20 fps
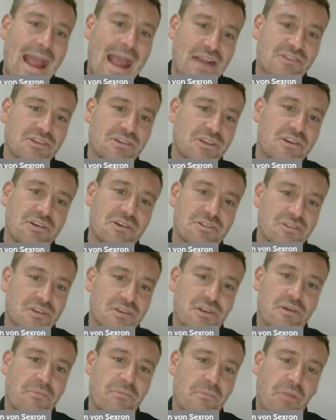executed
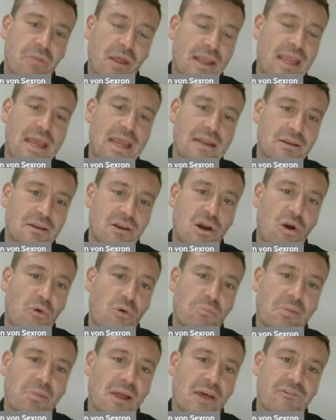them like in
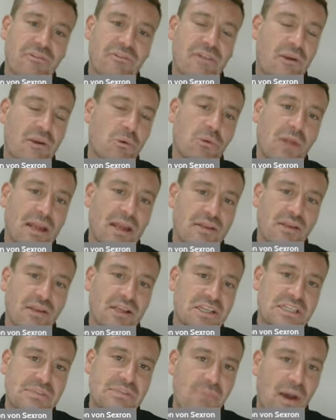cold blood, and they're all
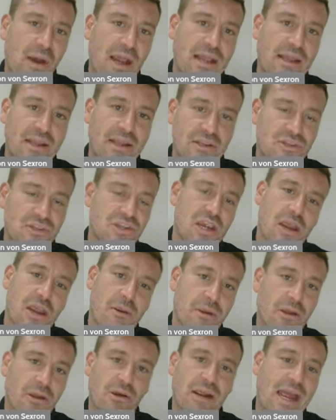like smiling and
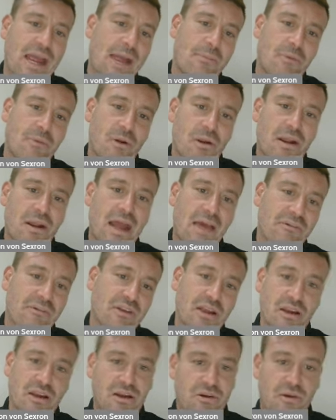cheering on camera and
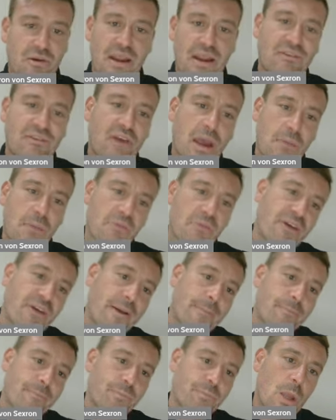having like a great time of it.